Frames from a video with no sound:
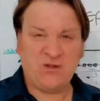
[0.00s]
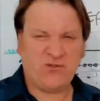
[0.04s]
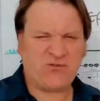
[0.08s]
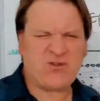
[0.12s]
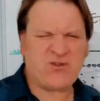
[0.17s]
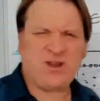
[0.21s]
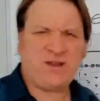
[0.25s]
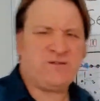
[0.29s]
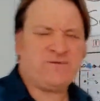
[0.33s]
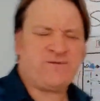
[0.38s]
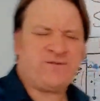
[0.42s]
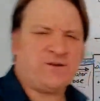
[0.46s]

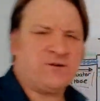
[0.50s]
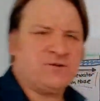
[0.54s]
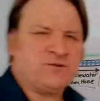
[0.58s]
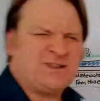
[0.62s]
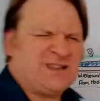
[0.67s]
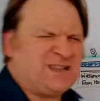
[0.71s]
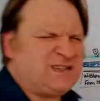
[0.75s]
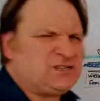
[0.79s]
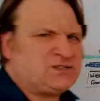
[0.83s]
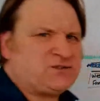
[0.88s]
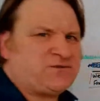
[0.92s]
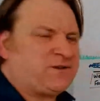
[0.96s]
drain field,
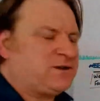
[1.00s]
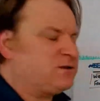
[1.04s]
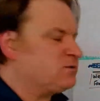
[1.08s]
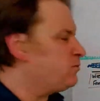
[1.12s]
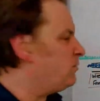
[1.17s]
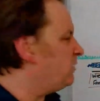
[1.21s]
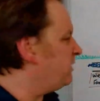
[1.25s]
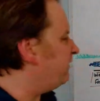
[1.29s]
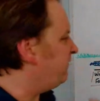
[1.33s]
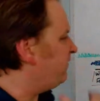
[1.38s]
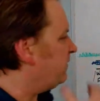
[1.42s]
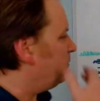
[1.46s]
leach field,
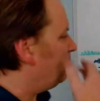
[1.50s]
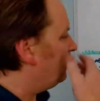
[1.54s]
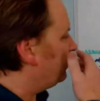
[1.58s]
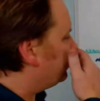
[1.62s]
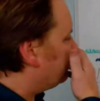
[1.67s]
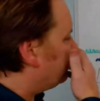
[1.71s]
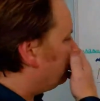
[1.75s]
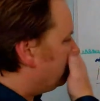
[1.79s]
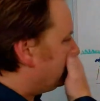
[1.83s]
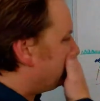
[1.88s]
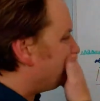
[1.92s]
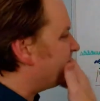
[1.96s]
whatever you want to
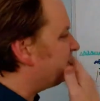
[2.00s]
call it.